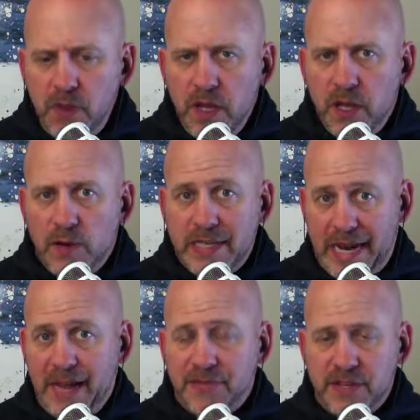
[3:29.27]
as
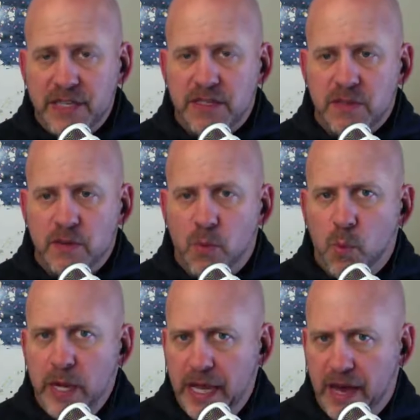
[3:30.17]
athletes,
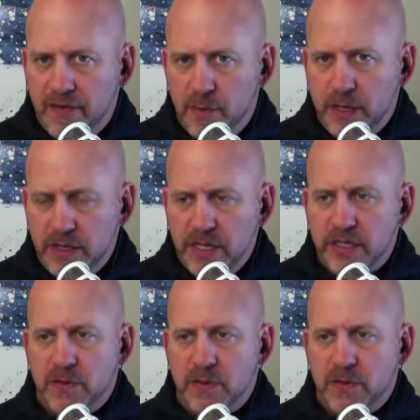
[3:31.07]
we have abilities.